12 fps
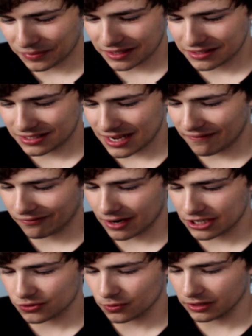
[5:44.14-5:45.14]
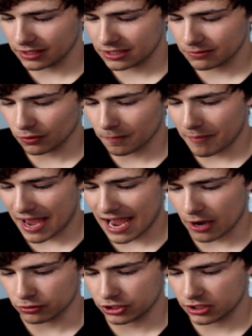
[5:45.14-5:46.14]
stay fresh, releasable
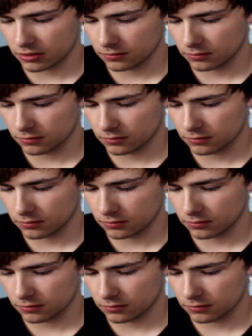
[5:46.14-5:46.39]
pouch.